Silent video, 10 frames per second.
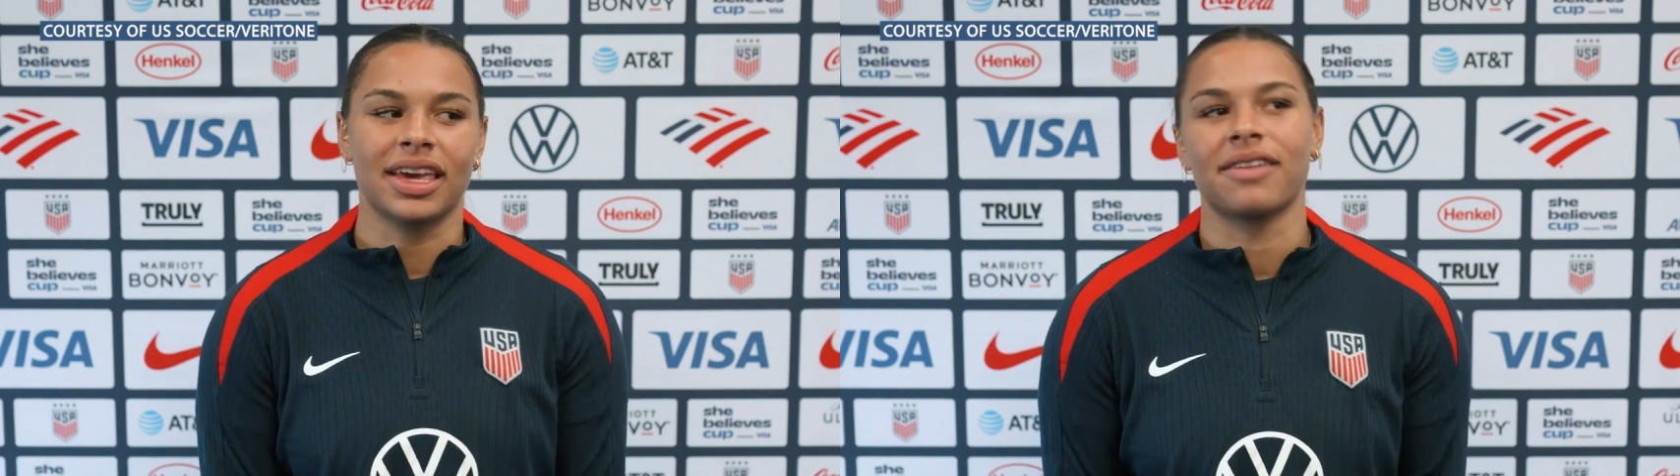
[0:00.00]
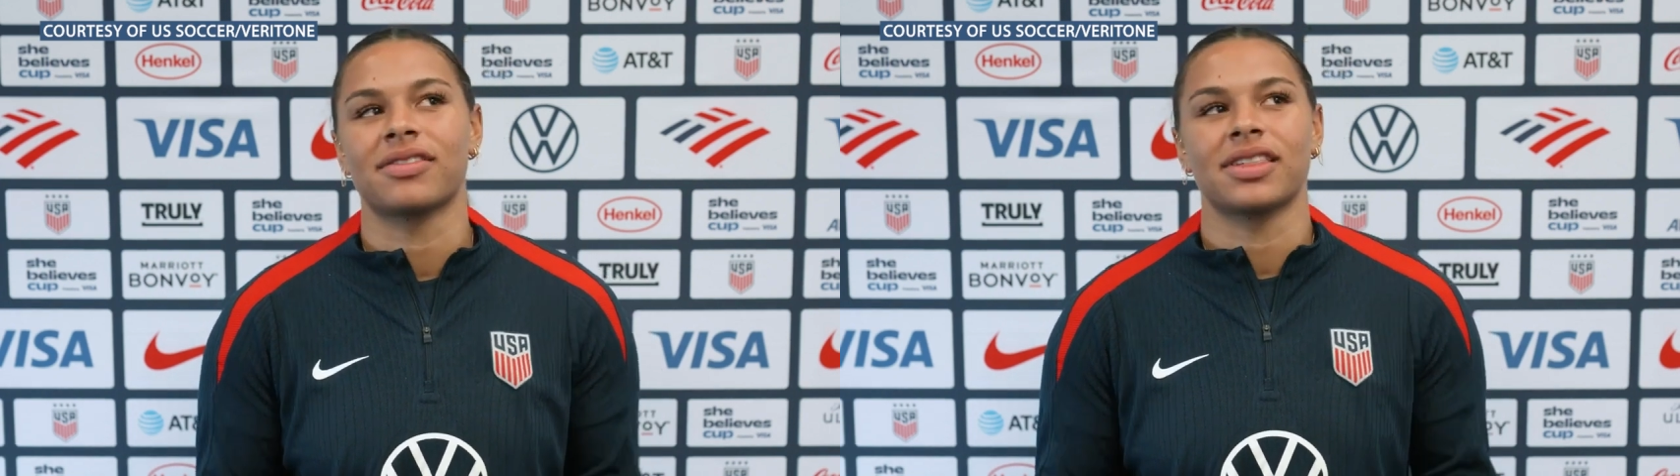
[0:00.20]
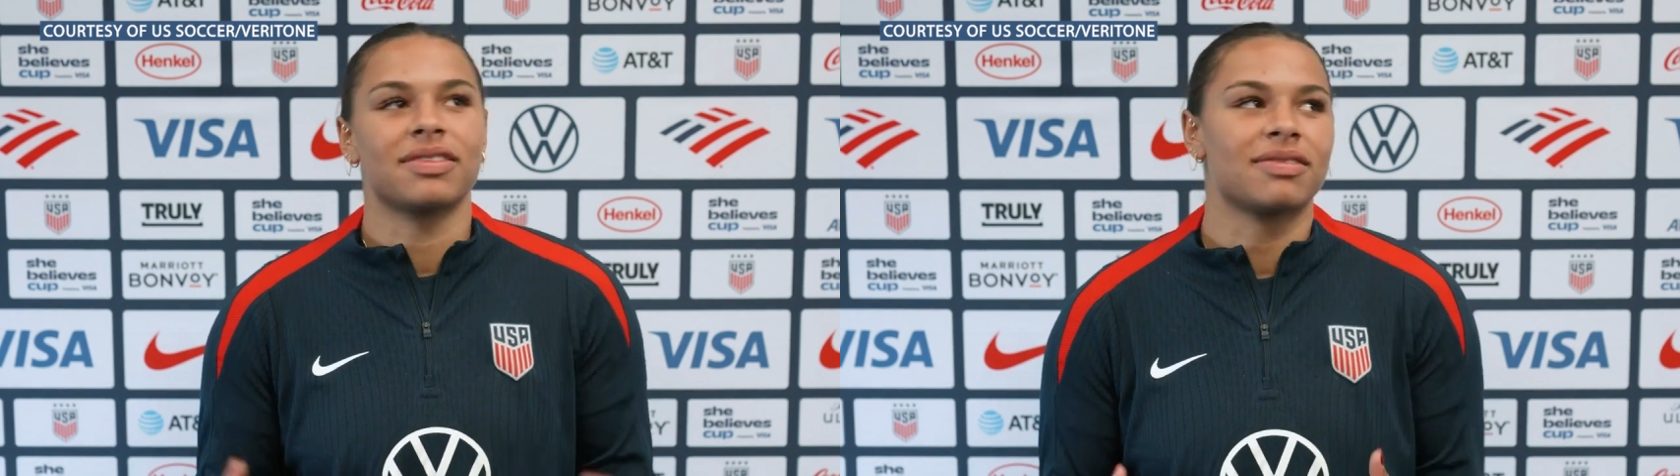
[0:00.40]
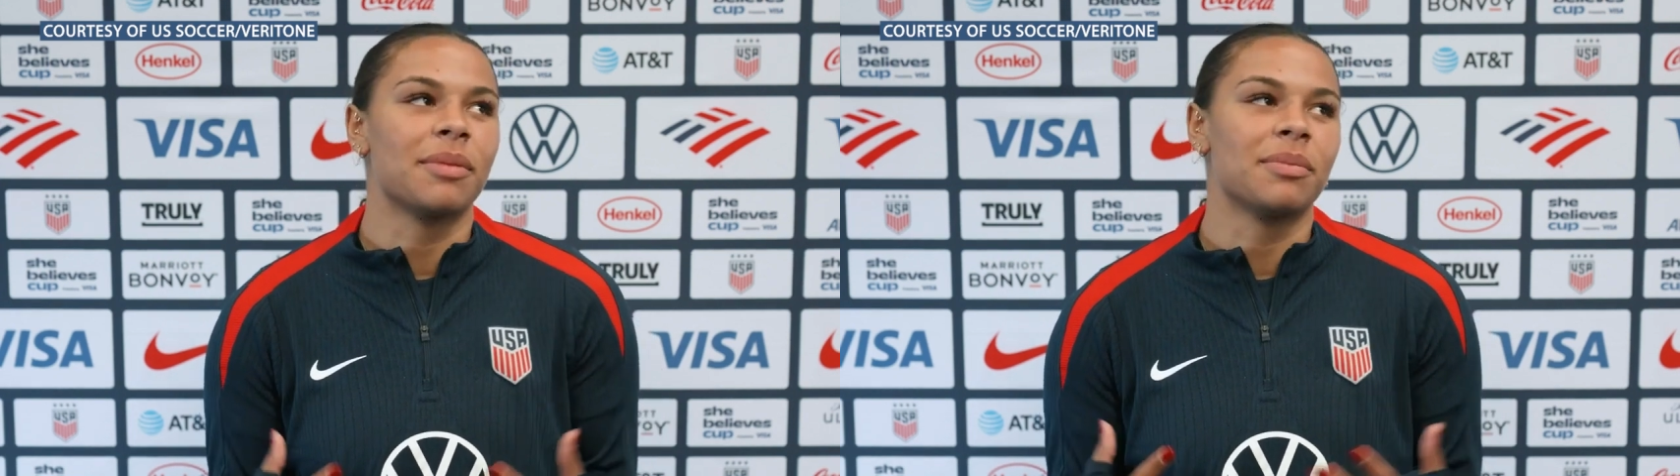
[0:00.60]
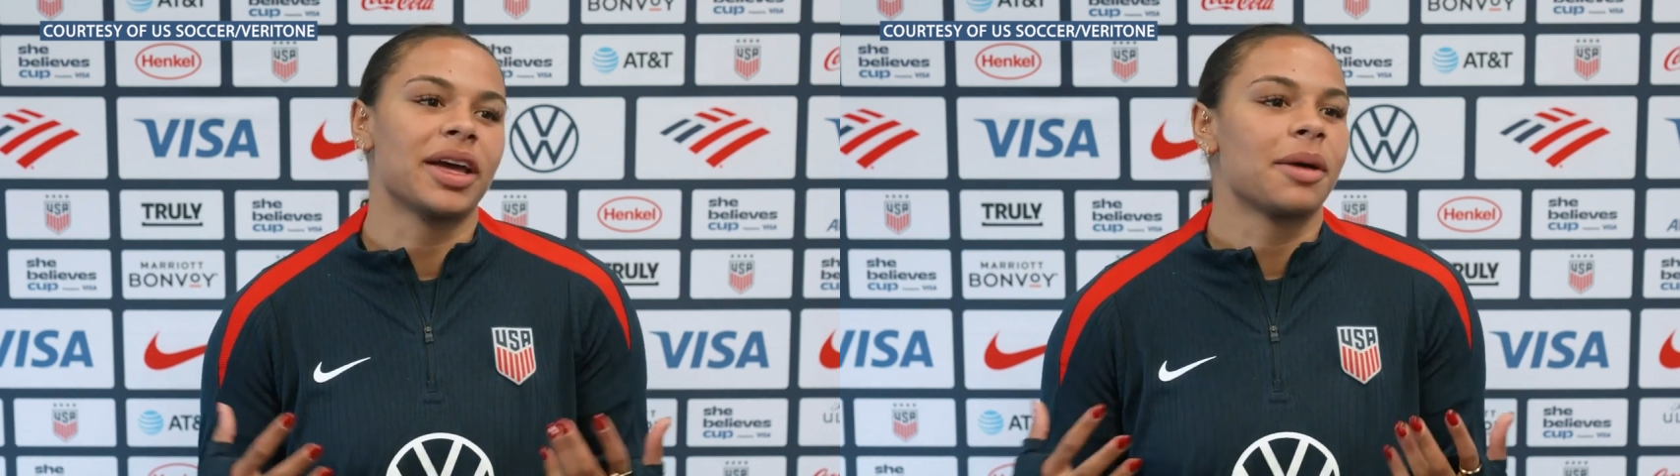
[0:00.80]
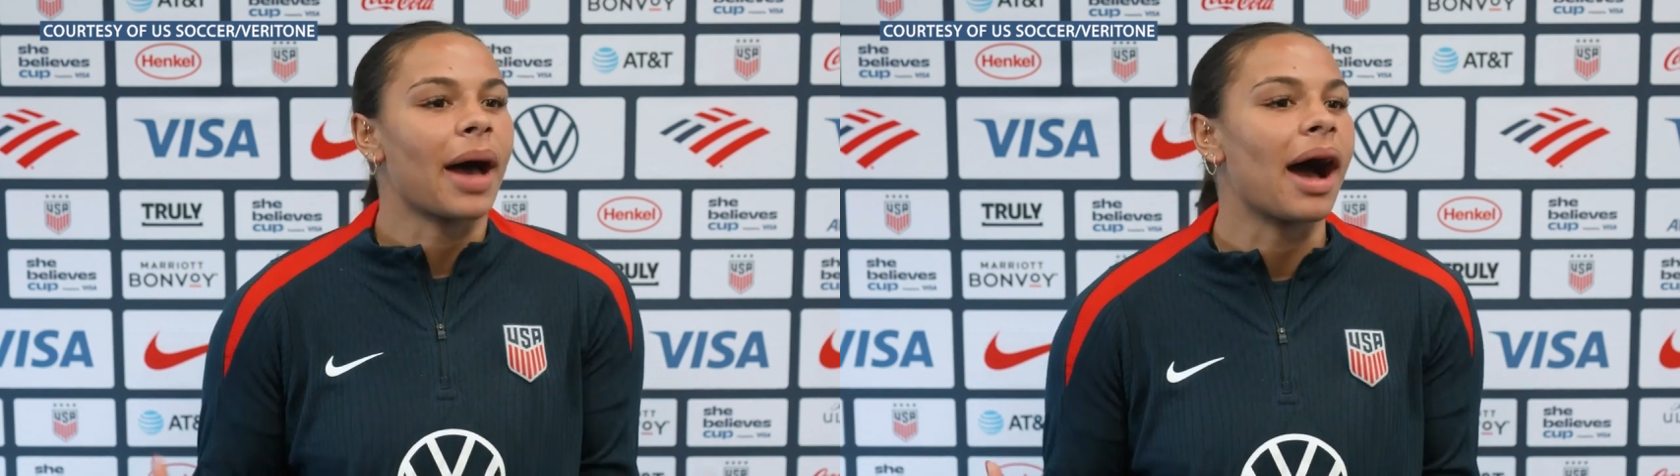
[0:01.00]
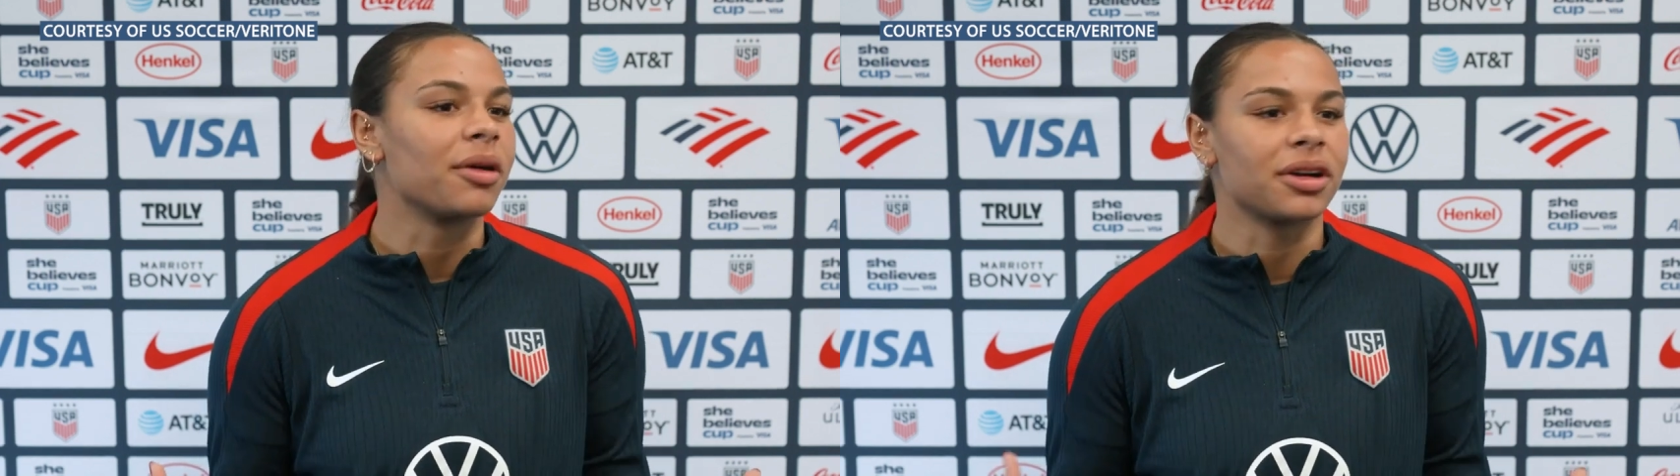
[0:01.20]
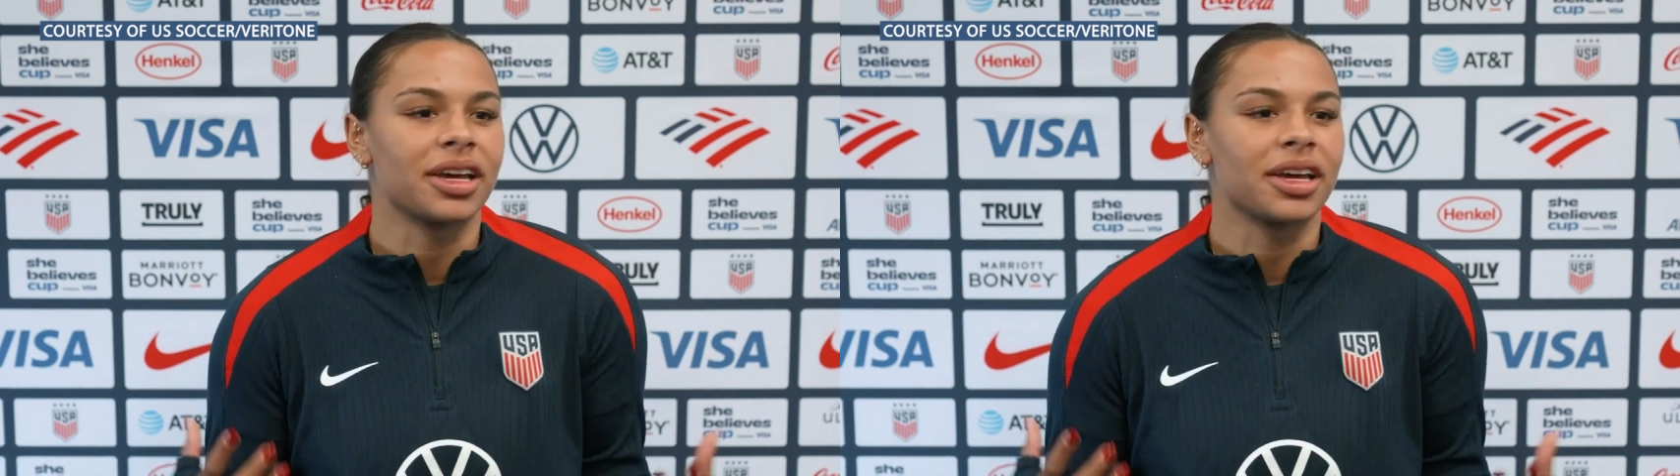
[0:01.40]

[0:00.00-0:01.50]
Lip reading: gives them like a power,